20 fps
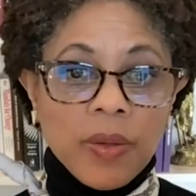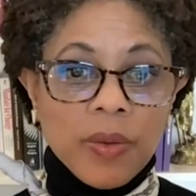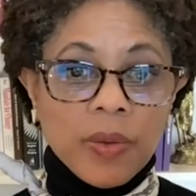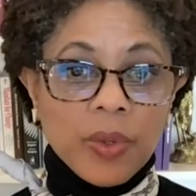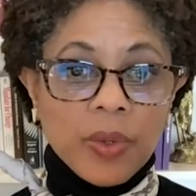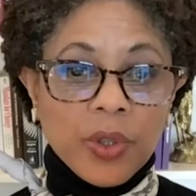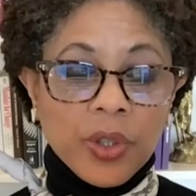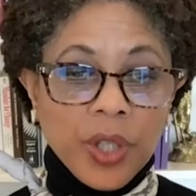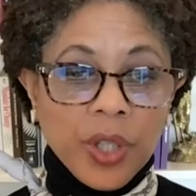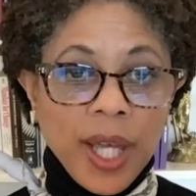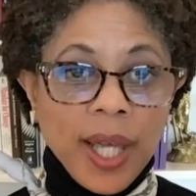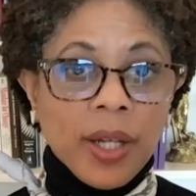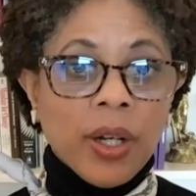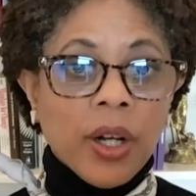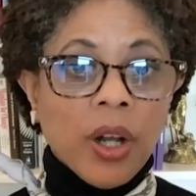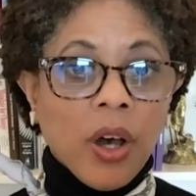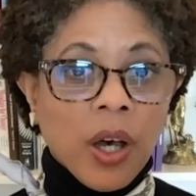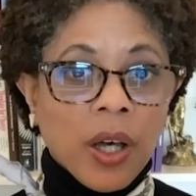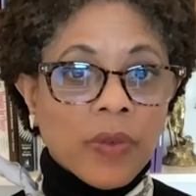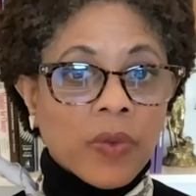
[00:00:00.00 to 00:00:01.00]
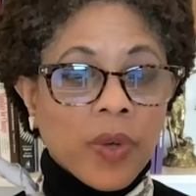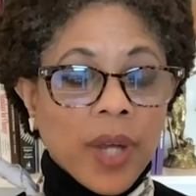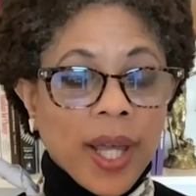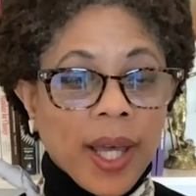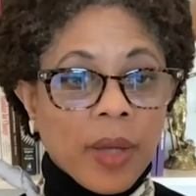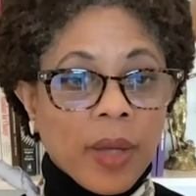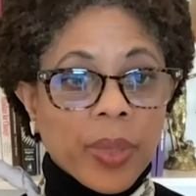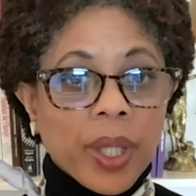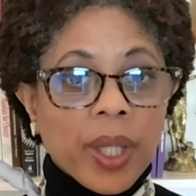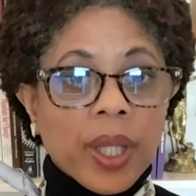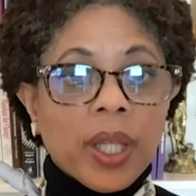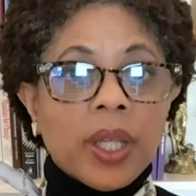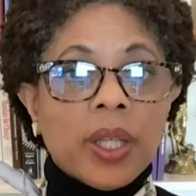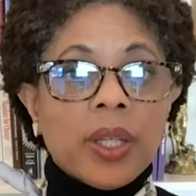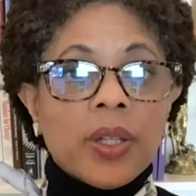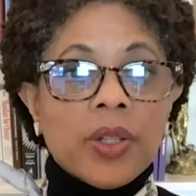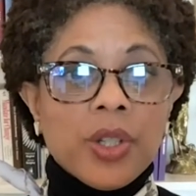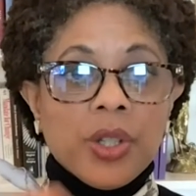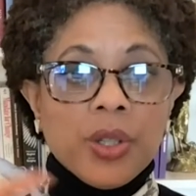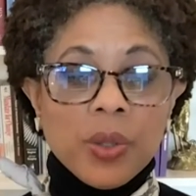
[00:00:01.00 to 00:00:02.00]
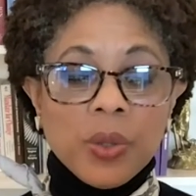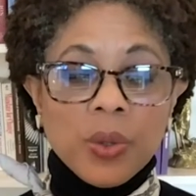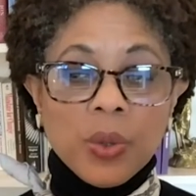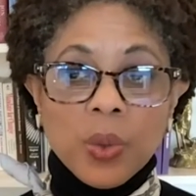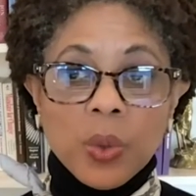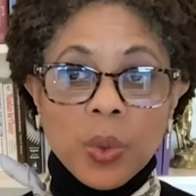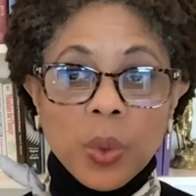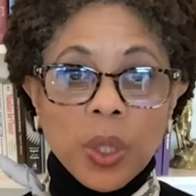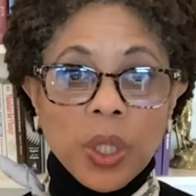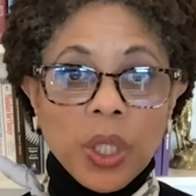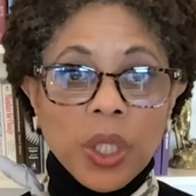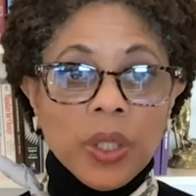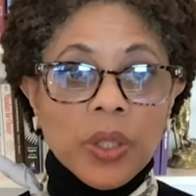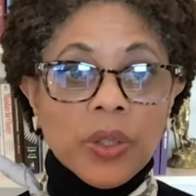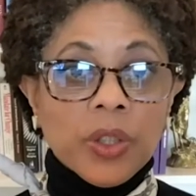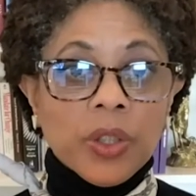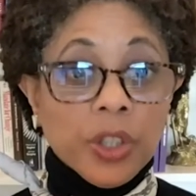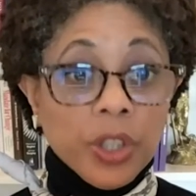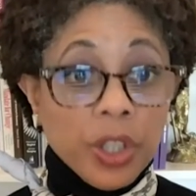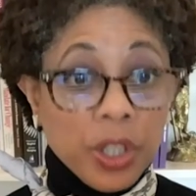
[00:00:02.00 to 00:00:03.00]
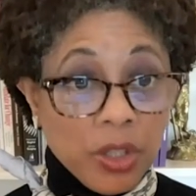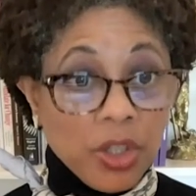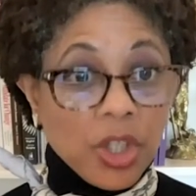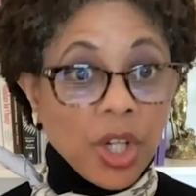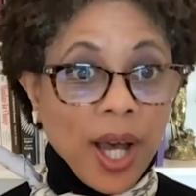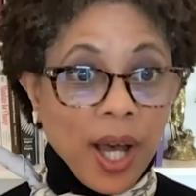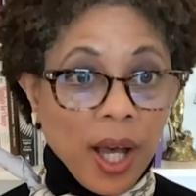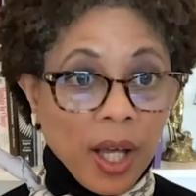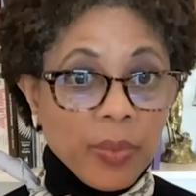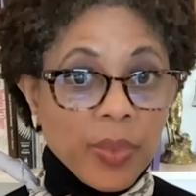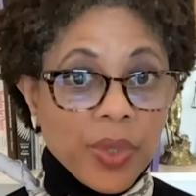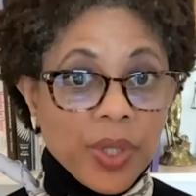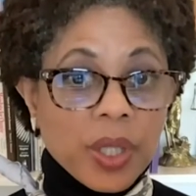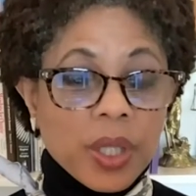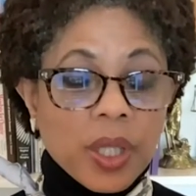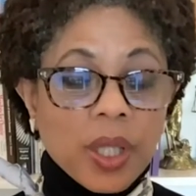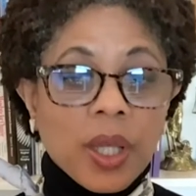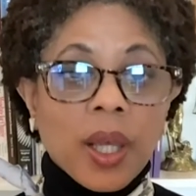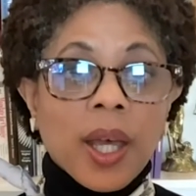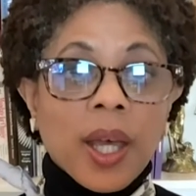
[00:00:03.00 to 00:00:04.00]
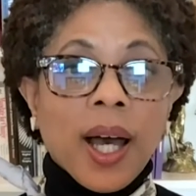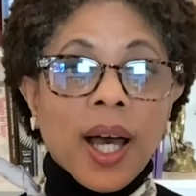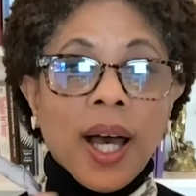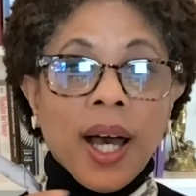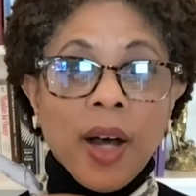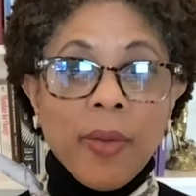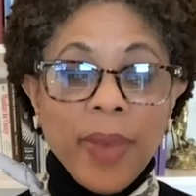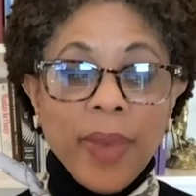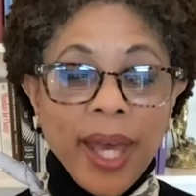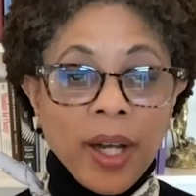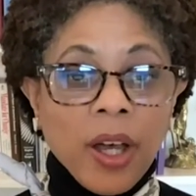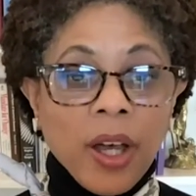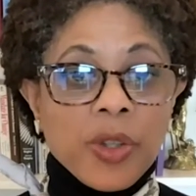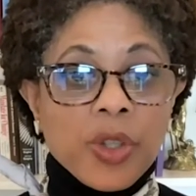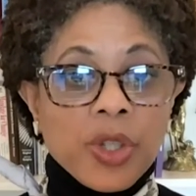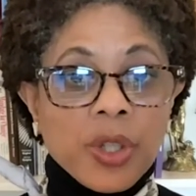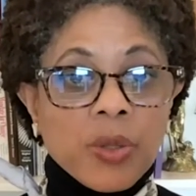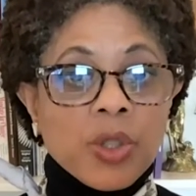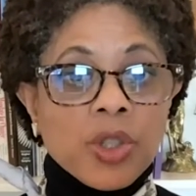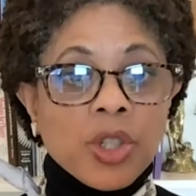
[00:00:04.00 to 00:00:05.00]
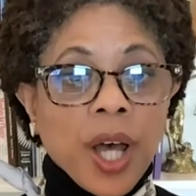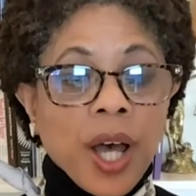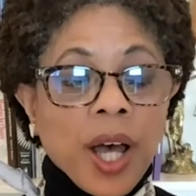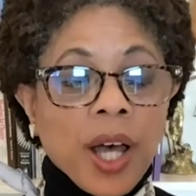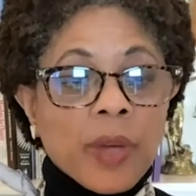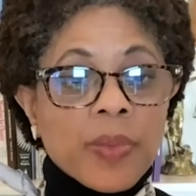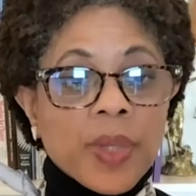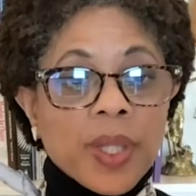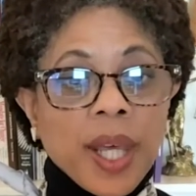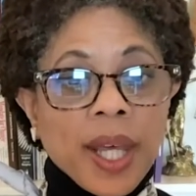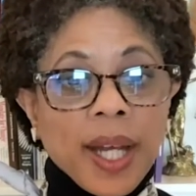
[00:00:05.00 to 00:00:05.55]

create an on-ramp to good jobs and also jobs that